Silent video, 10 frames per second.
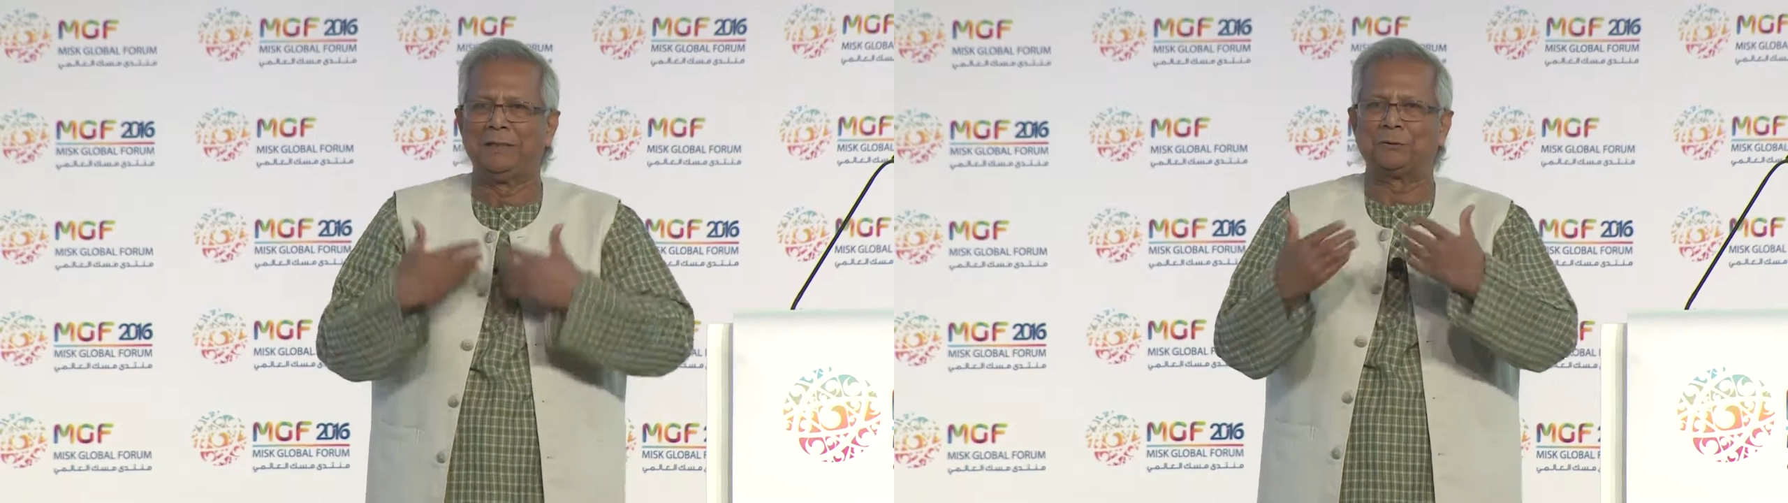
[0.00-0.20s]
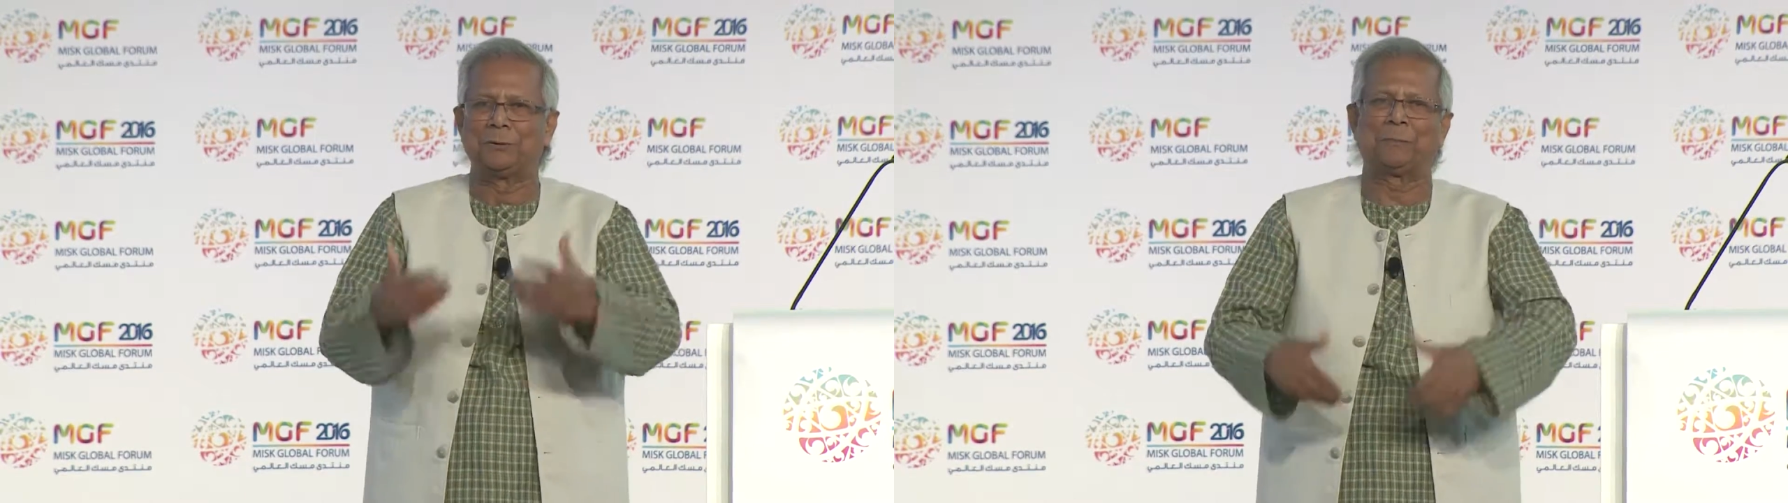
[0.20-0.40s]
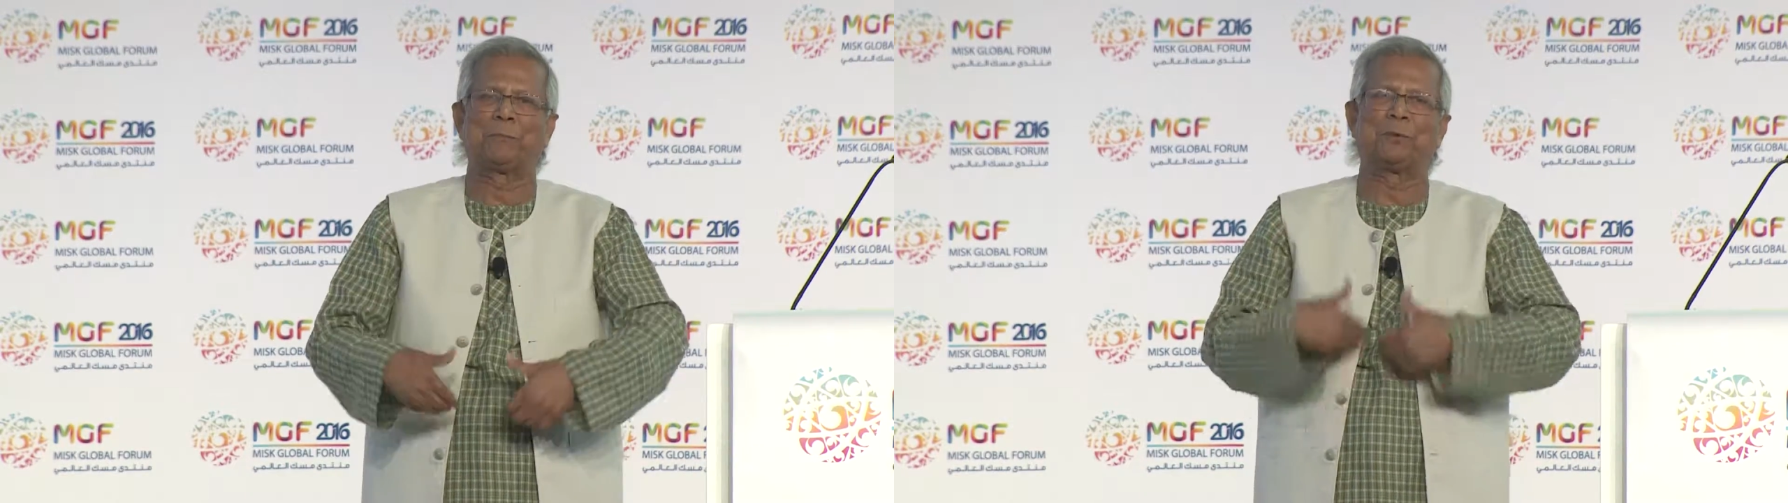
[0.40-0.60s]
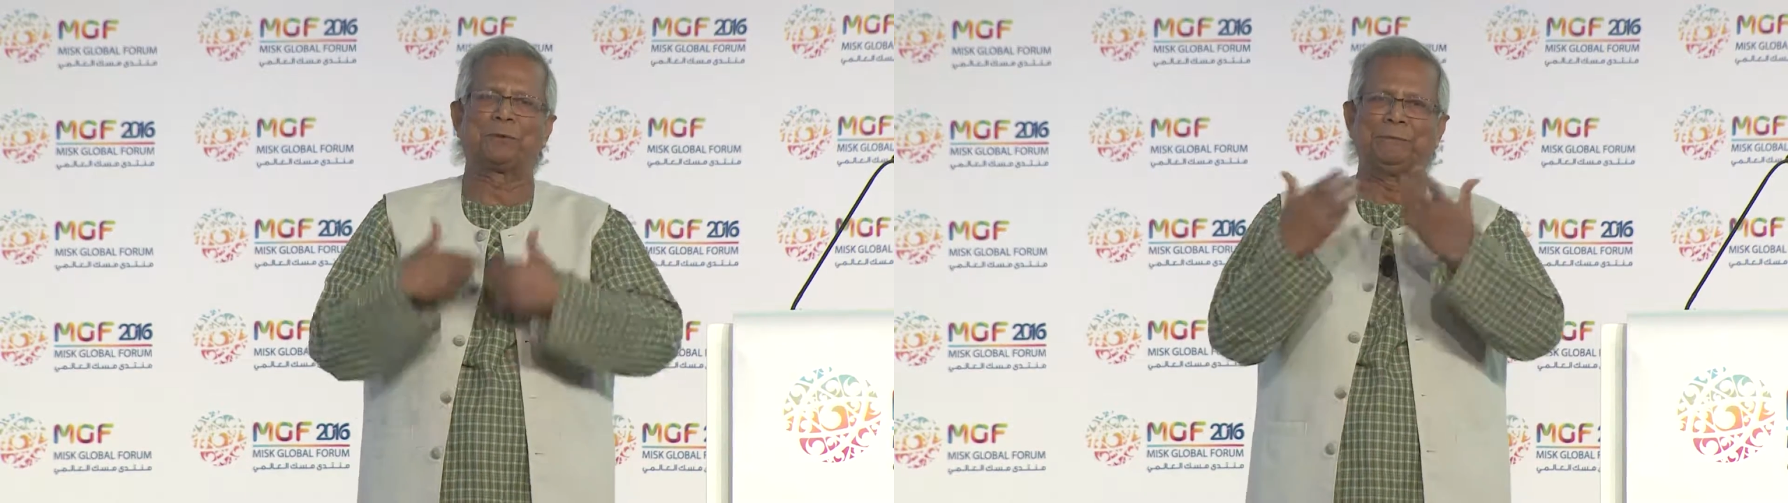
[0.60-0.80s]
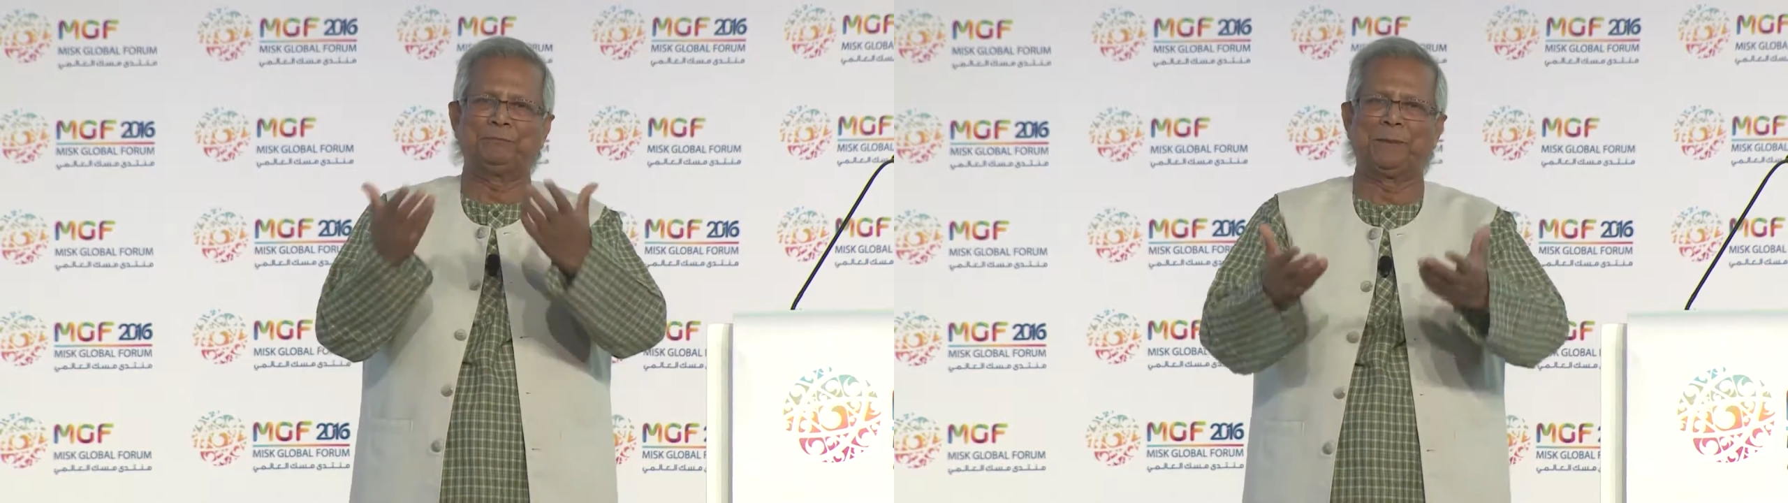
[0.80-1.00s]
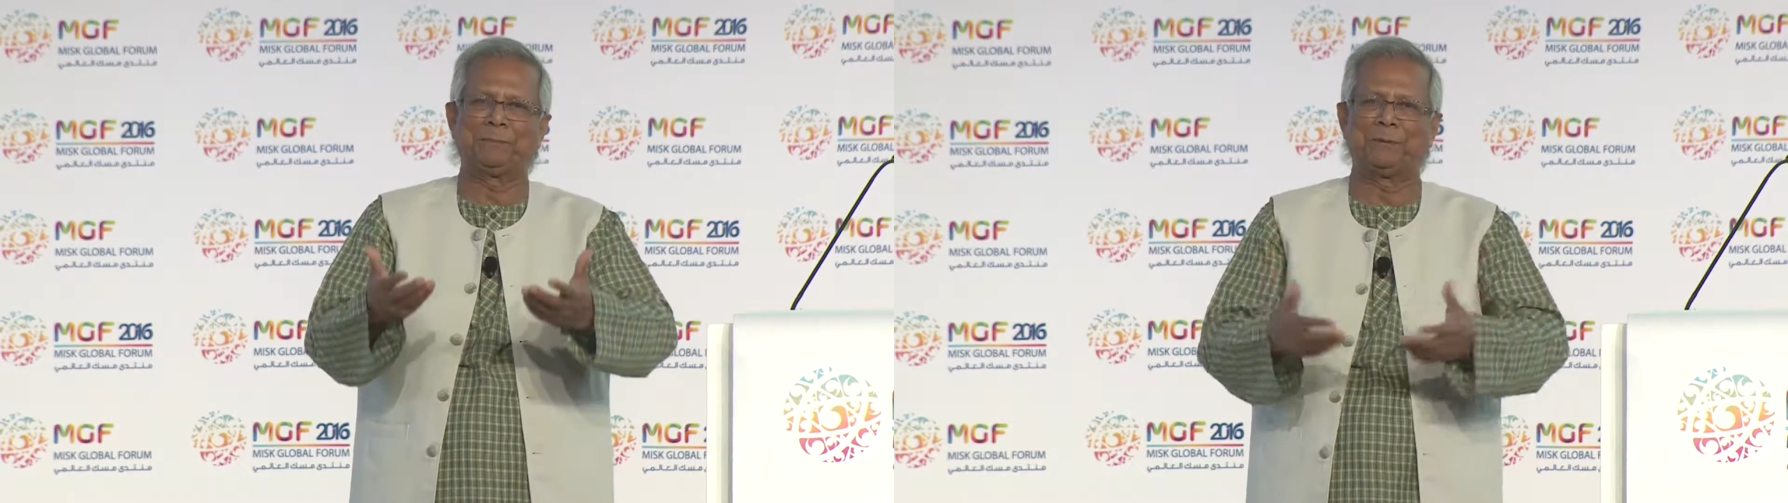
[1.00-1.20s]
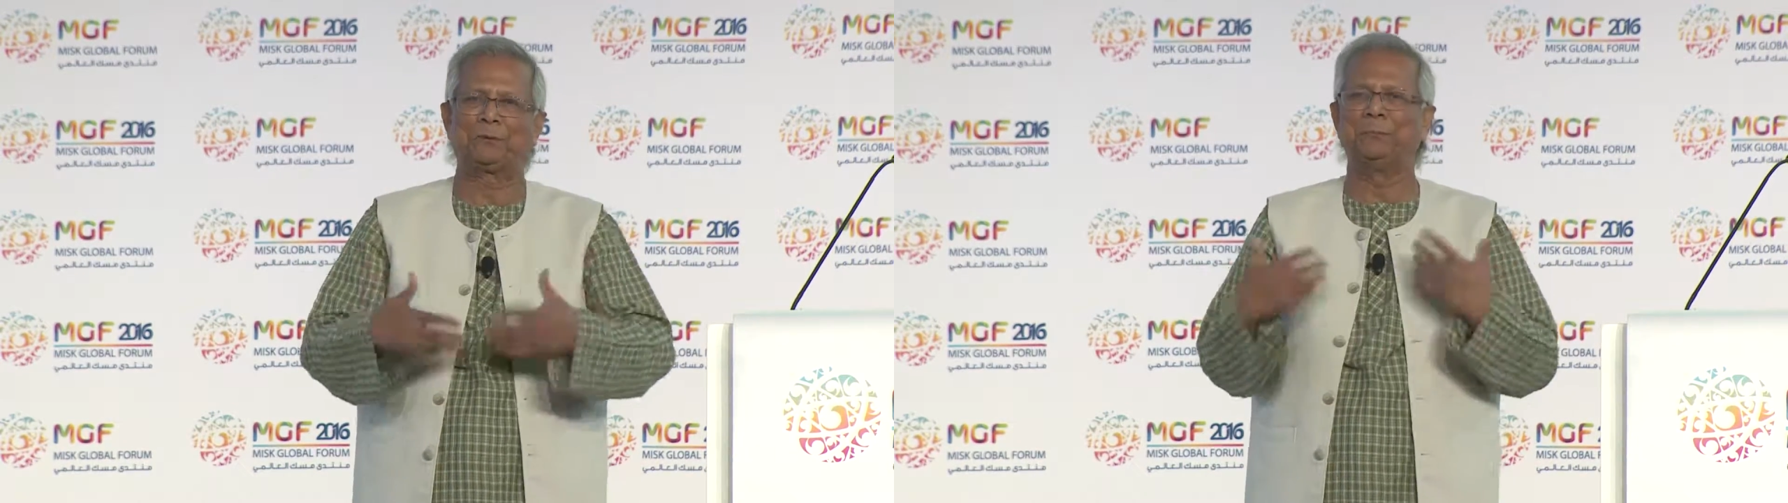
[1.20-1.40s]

to the poor people